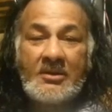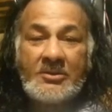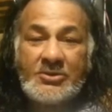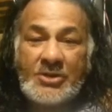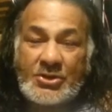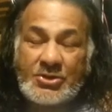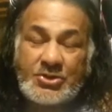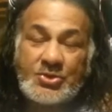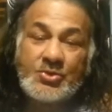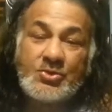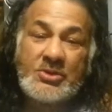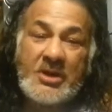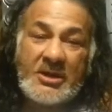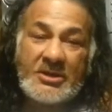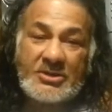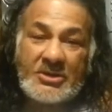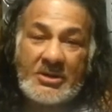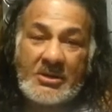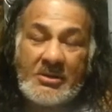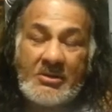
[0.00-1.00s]
just 2
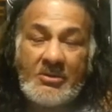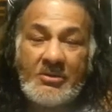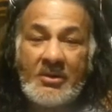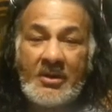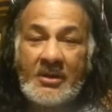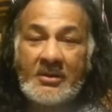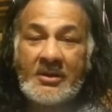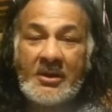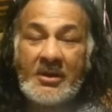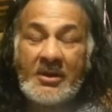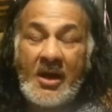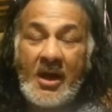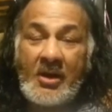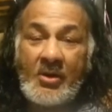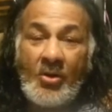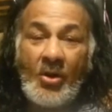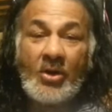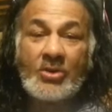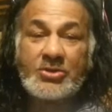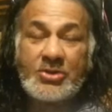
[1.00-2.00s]
days ago, and
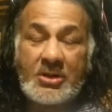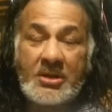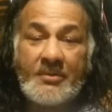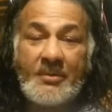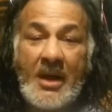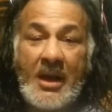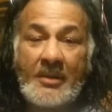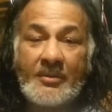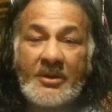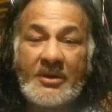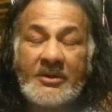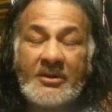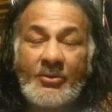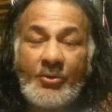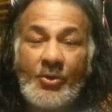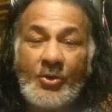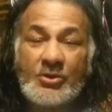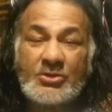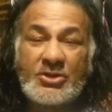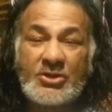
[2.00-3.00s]
according to the Bible, he
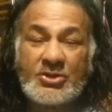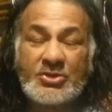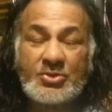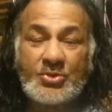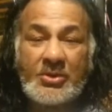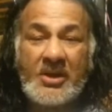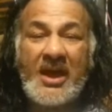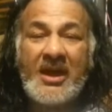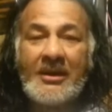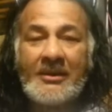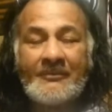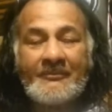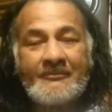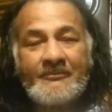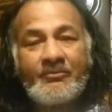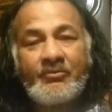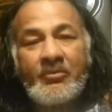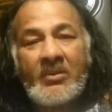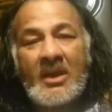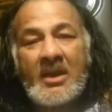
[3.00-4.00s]
roses today.
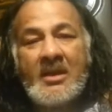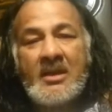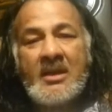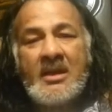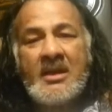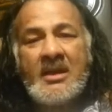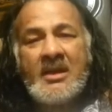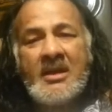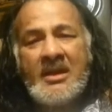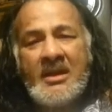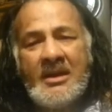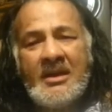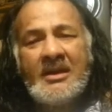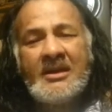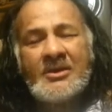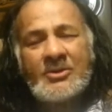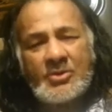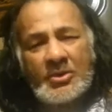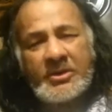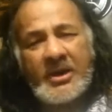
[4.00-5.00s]

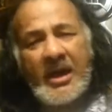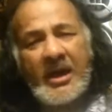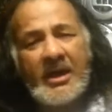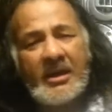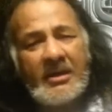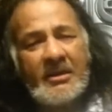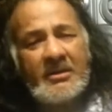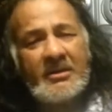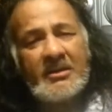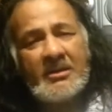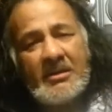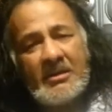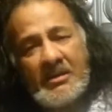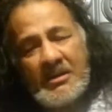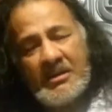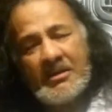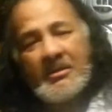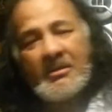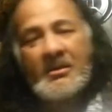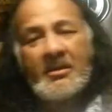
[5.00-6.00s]
Today,
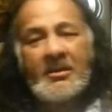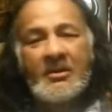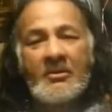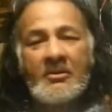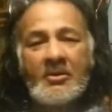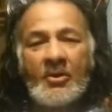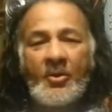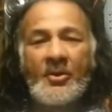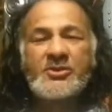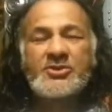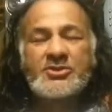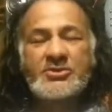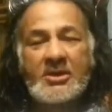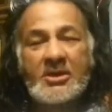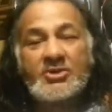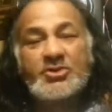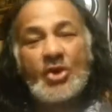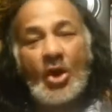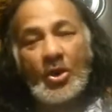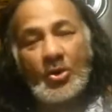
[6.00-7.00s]

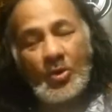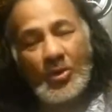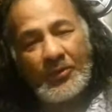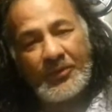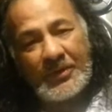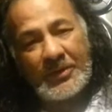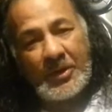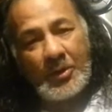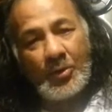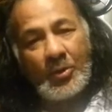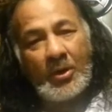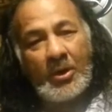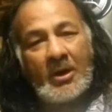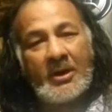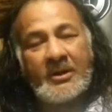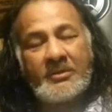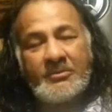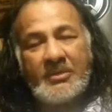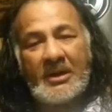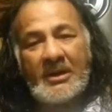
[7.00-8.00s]
Christians all over the world
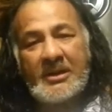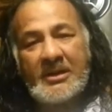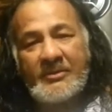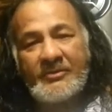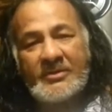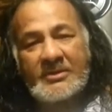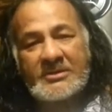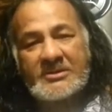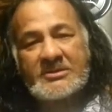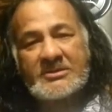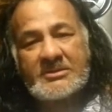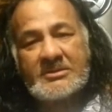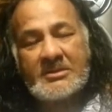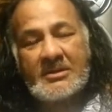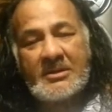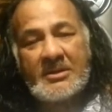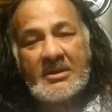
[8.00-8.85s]
and believers